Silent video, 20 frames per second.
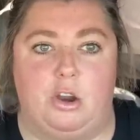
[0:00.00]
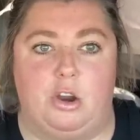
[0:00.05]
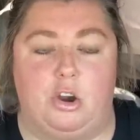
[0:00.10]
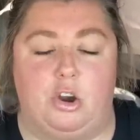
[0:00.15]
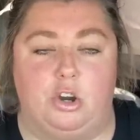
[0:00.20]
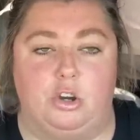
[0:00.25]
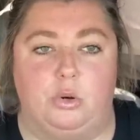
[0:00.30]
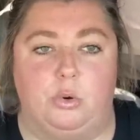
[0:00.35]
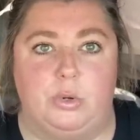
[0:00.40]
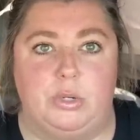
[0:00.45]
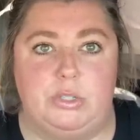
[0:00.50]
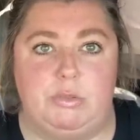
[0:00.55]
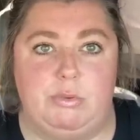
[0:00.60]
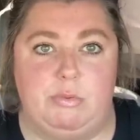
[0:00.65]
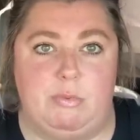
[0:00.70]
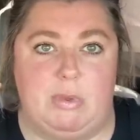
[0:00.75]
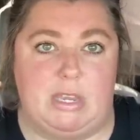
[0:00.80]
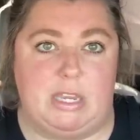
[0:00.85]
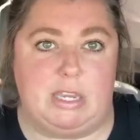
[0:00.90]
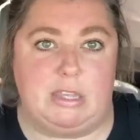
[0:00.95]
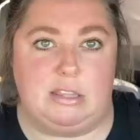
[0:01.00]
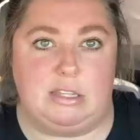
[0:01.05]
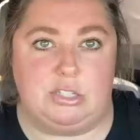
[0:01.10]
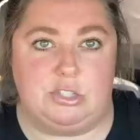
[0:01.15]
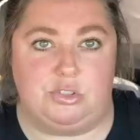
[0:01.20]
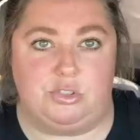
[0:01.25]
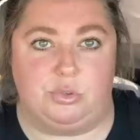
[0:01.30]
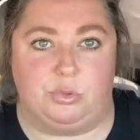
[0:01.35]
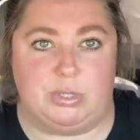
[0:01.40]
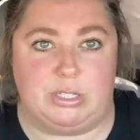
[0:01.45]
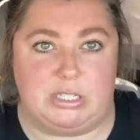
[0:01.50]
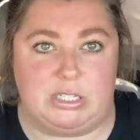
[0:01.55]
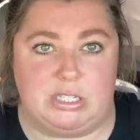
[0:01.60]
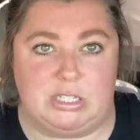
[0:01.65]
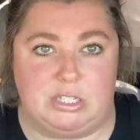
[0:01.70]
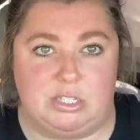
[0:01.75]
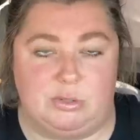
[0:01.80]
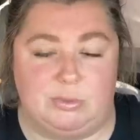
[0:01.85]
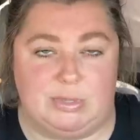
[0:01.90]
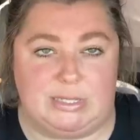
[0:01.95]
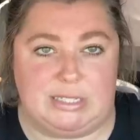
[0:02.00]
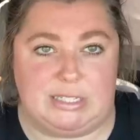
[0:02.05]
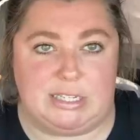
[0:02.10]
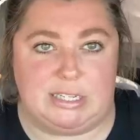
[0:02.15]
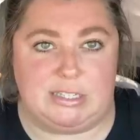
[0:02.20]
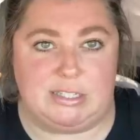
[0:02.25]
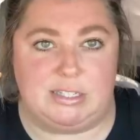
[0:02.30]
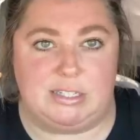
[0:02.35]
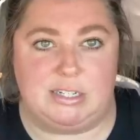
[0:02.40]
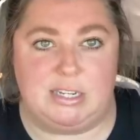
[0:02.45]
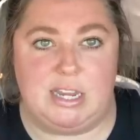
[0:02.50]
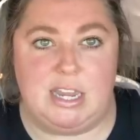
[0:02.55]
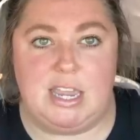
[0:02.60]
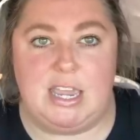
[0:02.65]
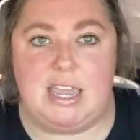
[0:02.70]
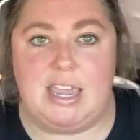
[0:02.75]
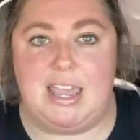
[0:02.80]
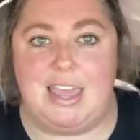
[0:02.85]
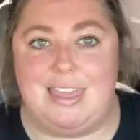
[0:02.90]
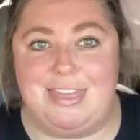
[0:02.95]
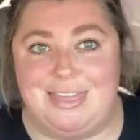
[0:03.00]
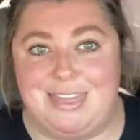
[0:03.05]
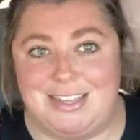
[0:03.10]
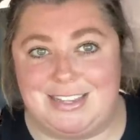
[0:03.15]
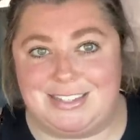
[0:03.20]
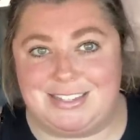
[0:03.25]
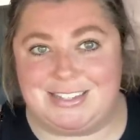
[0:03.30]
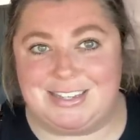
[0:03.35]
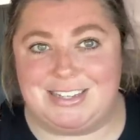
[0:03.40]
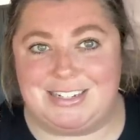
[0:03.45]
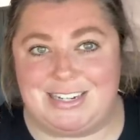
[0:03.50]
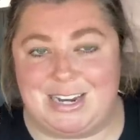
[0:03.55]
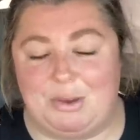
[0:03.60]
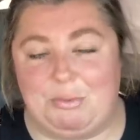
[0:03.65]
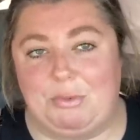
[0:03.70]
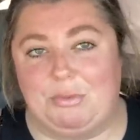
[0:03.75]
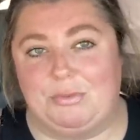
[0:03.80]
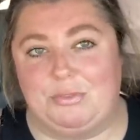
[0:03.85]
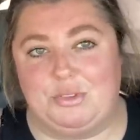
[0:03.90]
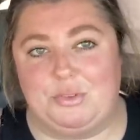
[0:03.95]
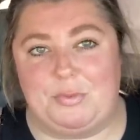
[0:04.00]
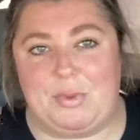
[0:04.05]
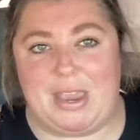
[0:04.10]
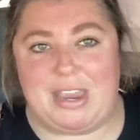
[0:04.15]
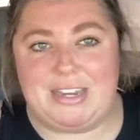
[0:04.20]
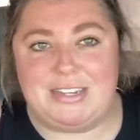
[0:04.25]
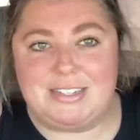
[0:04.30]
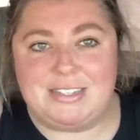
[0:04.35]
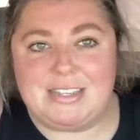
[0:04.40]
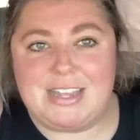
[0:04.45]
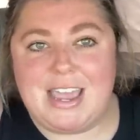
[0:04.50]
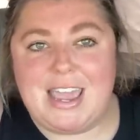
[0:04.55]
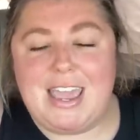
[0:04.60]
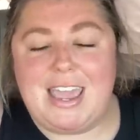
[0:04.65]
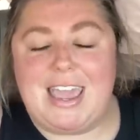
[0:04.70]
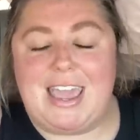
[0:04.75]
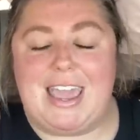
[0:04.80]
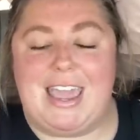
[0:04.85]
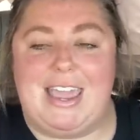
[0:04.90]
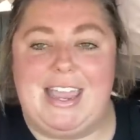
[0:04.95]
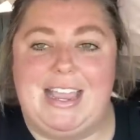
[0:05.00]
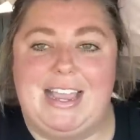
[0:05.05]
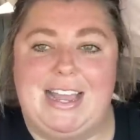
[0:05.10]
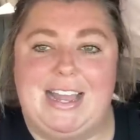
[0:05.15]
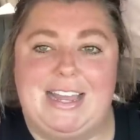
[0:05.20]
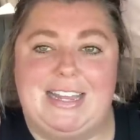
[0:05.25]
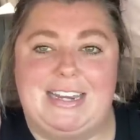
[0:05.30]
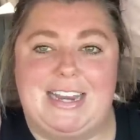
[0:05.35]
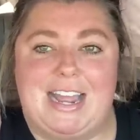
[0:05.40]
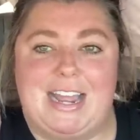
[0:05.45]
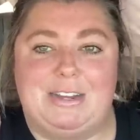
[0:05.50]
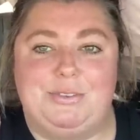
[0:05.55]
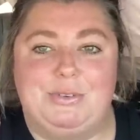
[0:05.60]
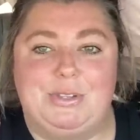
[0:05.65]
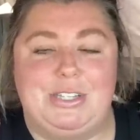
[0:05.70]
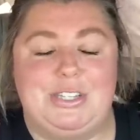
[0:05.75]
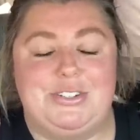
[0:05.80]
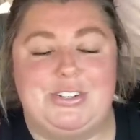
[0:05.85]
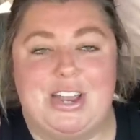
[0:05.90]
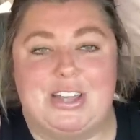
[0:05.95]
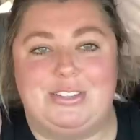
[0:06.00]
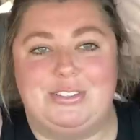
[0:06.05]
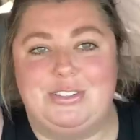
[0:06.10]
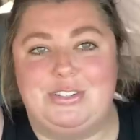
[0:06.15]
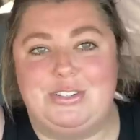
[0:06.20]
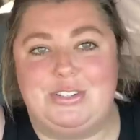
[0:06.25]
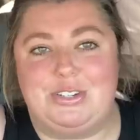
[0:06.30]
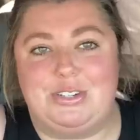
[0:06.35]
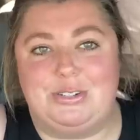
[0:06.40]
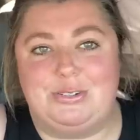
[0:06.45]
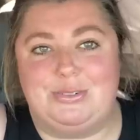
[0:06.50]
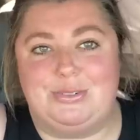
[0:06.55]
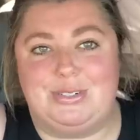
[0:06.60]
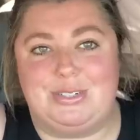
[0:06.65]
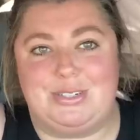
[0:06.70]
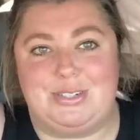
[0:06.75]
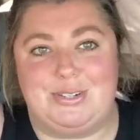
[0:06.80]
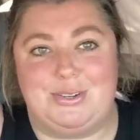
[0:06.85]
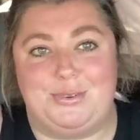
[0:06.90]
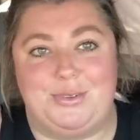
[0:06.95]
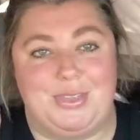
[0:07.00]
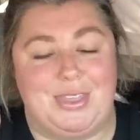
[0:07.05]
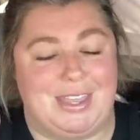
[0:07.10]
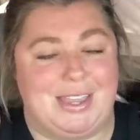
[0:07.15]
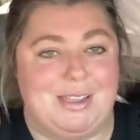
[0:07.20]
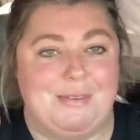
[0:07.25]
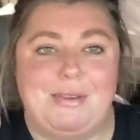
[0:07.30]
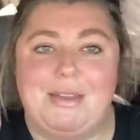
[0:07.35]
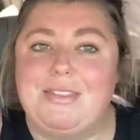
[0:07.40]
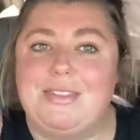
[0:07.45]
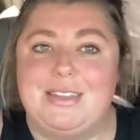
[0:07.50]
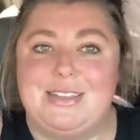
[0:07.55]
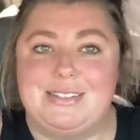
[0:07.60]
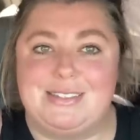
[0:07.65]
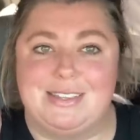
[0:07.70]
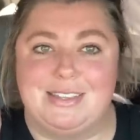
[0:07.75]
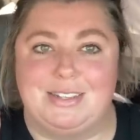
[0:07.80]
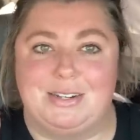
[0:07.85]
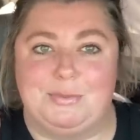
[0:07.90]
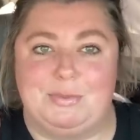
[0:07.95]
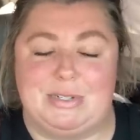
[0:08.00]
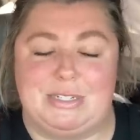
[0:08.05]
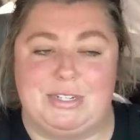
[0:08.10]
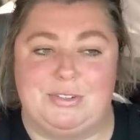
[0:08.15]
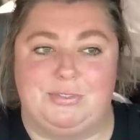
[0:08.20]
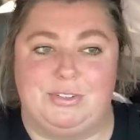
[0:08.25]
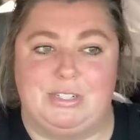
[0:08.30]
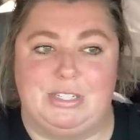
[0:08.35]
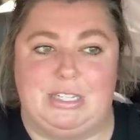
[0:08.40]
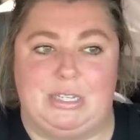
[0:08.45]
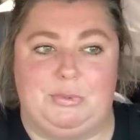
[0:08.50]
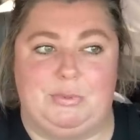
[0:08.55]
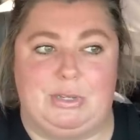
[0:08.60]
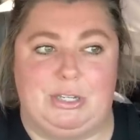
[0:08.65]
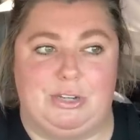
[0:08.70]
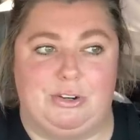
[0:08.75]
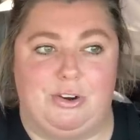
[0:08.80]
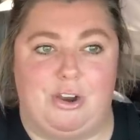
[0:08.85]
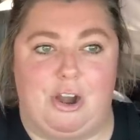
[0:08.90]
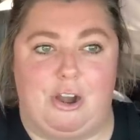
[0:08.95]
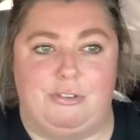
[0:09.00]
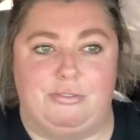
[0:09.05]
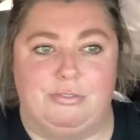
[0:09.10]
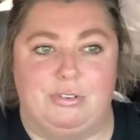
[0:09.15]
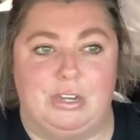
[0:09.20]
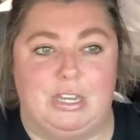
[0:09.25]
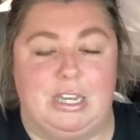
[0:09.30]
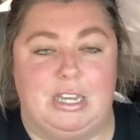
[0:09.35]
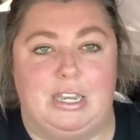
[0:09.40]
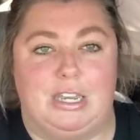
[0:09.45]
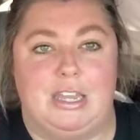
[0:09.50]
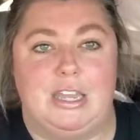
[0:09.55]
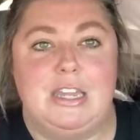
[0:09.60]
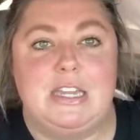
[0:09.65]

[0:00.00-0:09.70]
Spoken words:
are going to be making these choices to exist in this type of space. And I really challenge you to think about things a little bit differently when you're offering